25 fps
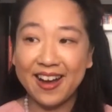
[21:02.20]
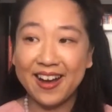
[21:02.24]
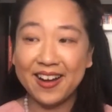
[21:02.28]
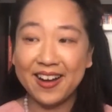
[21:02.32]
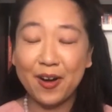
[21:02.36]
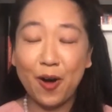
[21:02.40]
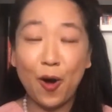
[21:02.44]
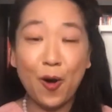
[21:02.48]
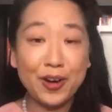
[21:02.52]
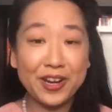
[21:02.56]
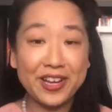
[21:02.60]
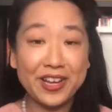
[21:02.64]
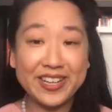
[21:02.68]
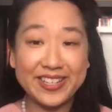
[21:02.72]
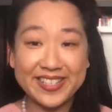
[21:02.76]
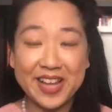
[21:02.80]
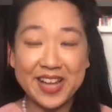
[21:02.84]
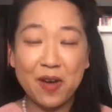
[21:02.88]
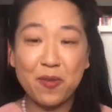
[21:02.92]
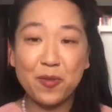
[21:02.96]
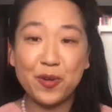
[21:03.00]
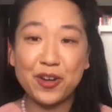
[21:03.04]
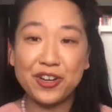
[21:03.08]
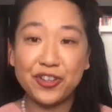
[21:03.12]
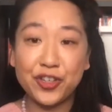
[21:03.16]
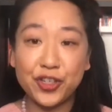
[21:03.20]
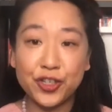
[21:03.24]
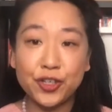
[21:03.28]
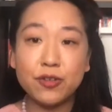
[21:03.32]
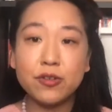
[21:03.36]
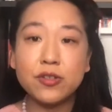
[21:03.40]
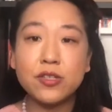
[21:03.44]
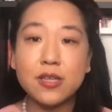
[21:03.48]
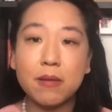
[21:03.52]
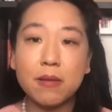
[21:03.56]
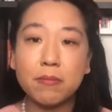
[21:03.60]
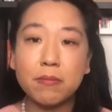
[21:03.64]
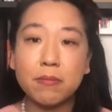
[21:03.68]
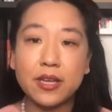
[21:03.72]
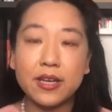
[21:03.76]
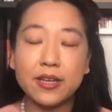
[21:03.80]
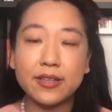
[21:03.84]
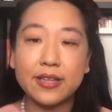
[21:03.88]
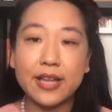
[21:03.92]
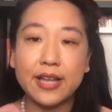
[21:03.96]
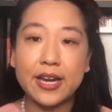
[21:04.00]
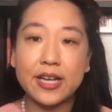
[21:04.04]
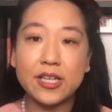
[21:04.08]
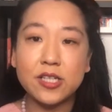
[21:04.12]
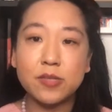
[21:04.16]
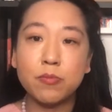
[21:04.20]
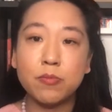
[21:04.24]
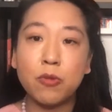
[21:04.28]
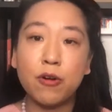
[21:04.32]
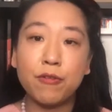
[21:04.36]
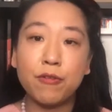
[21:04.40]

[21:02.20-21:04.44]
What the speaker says: audience, I would choose something that is more